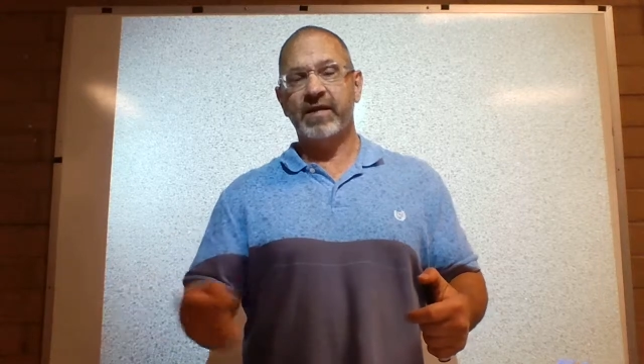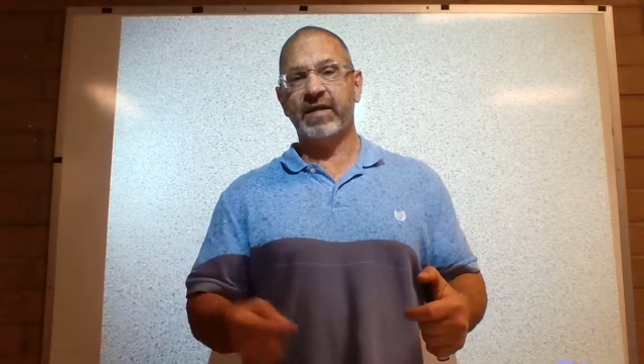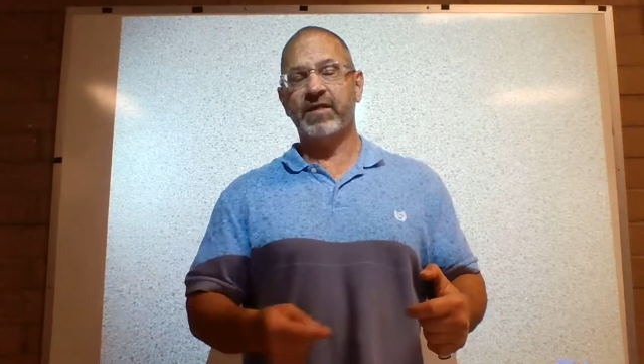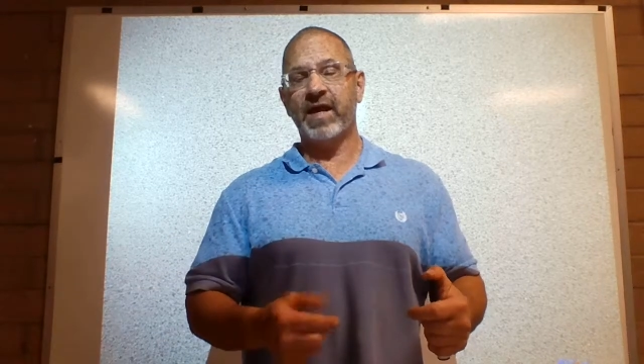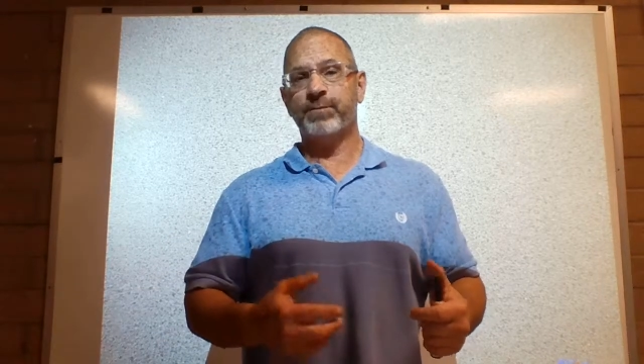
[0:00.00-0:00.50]

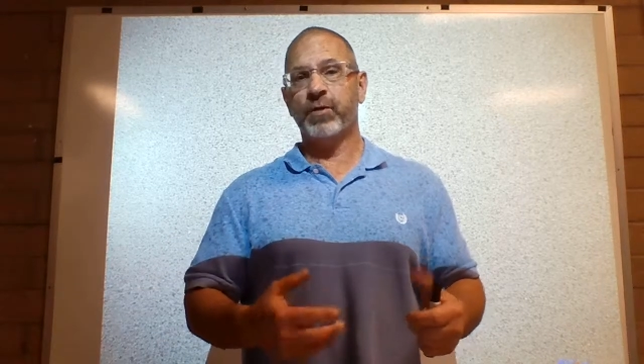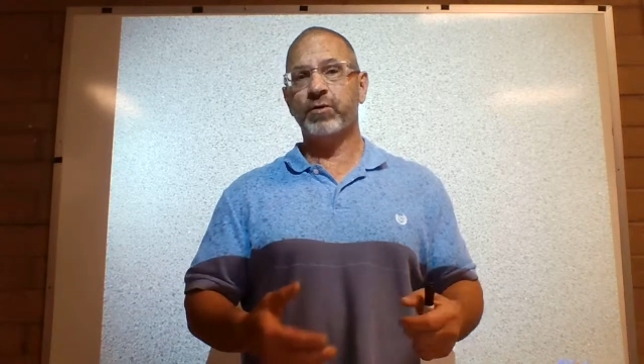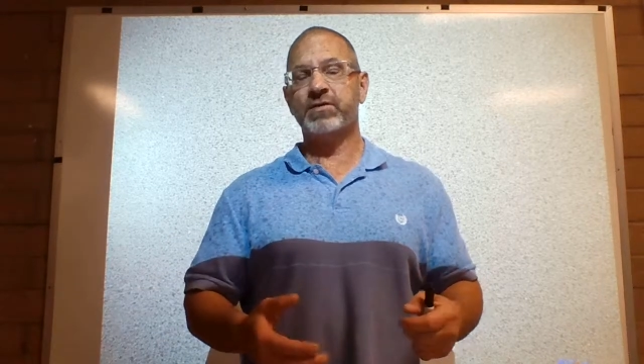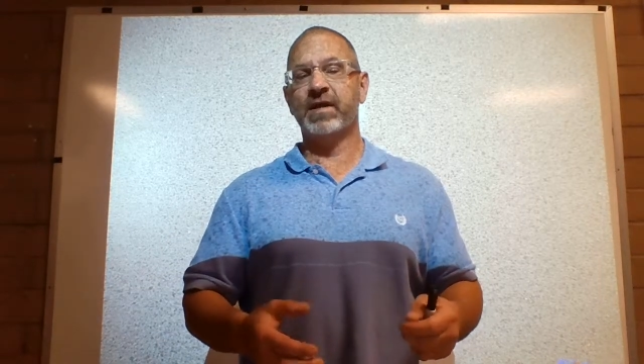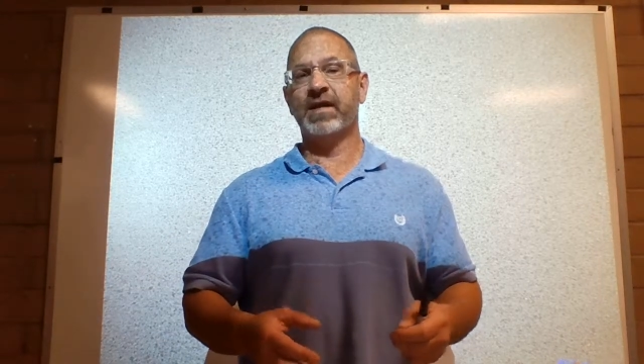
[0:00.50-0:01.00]
that that
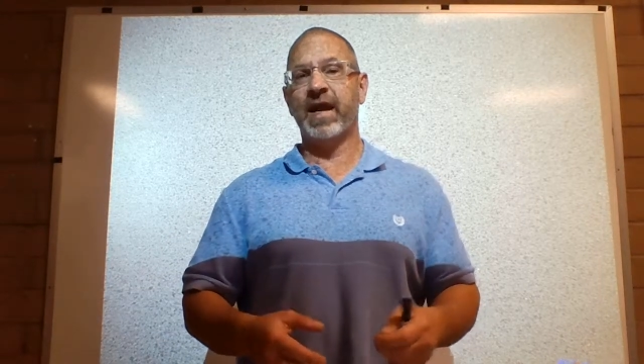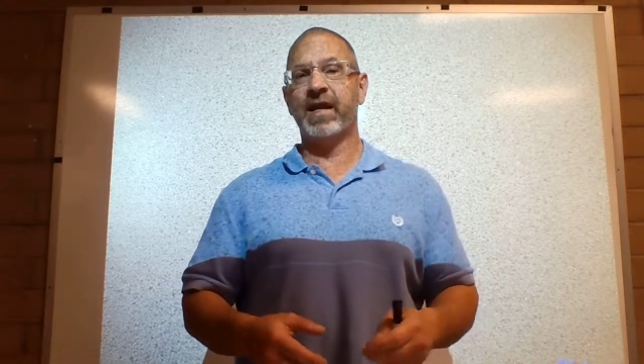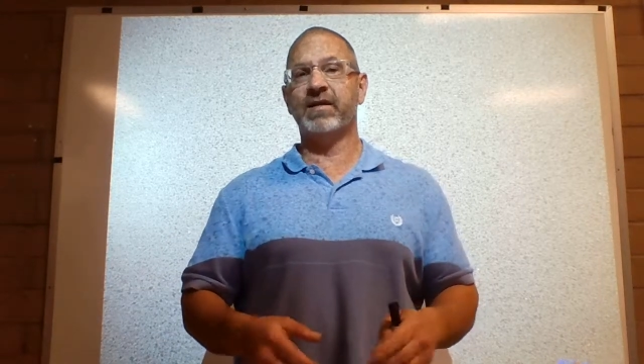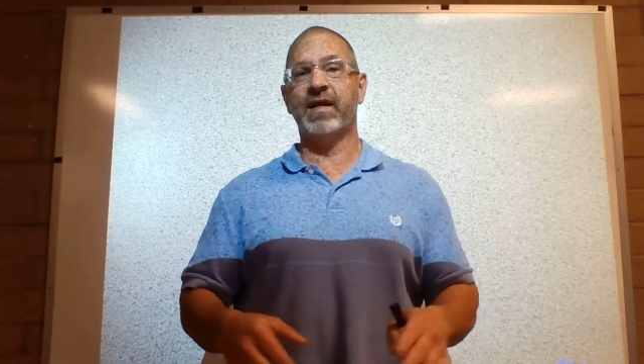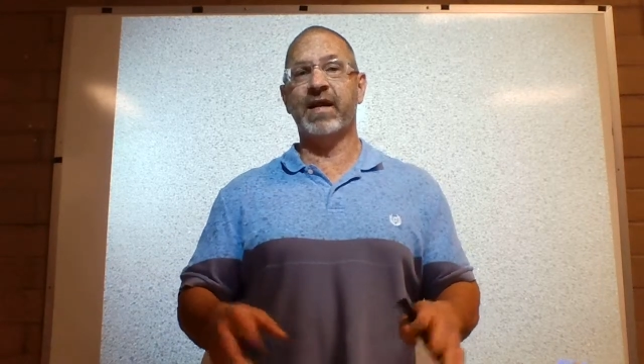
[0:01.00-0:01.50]
person
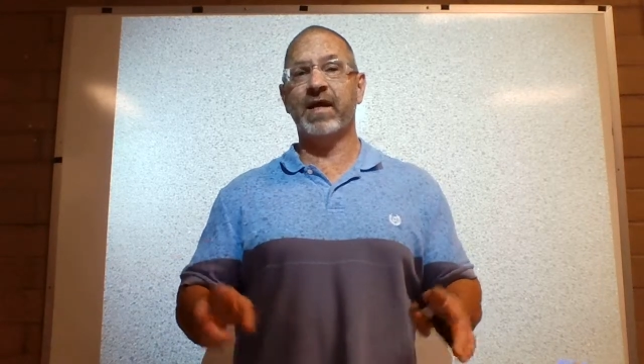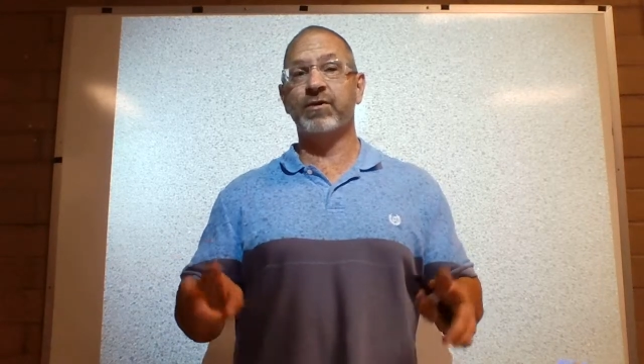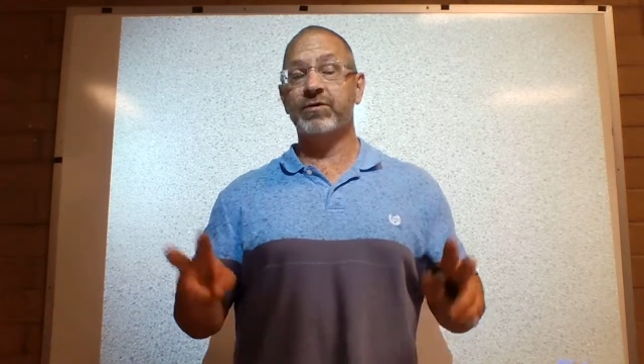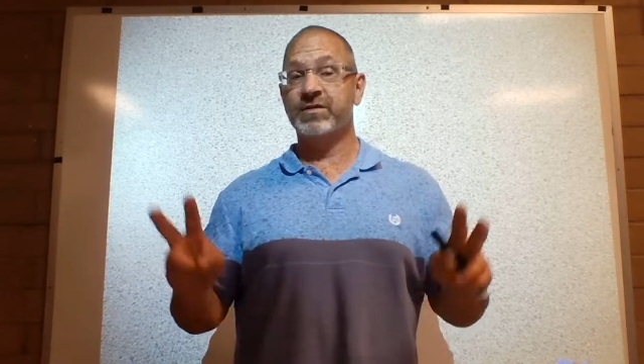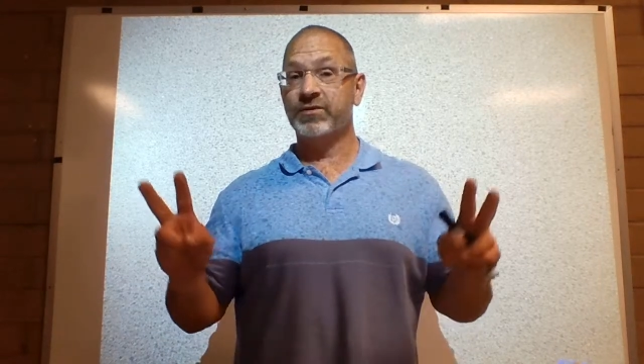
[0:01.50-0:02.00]
can't, and I
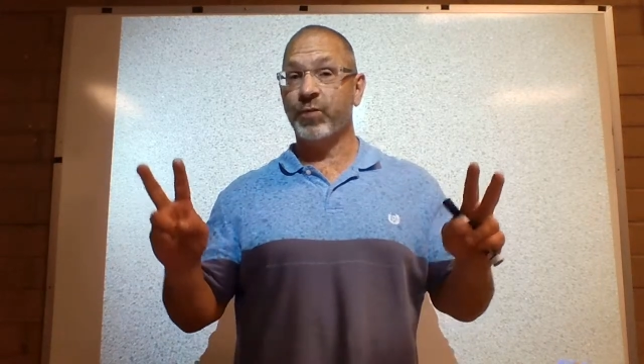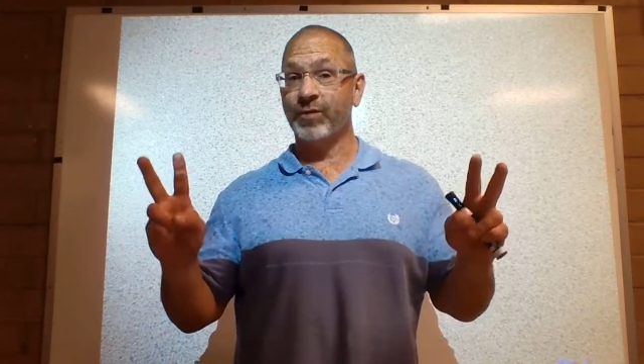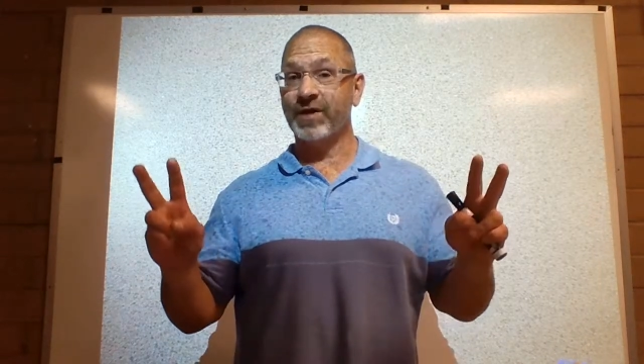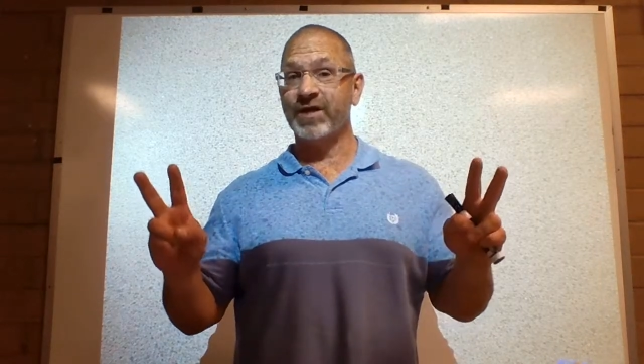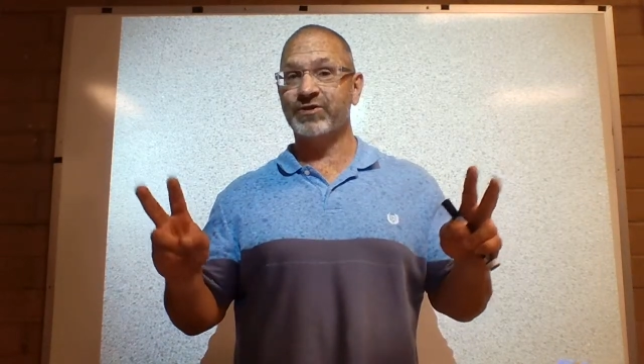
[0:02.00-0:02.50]
use
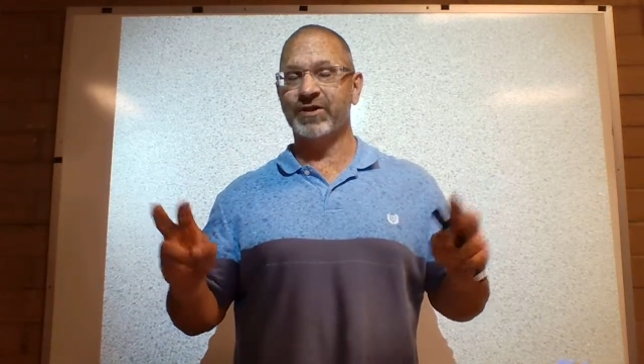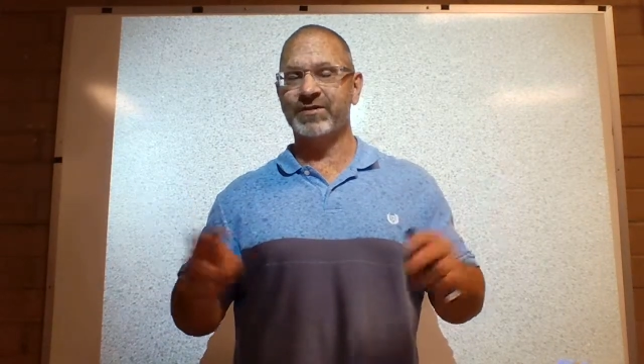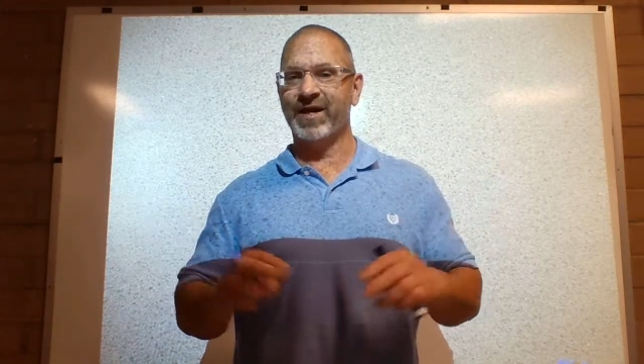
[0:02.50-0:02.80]
quotations,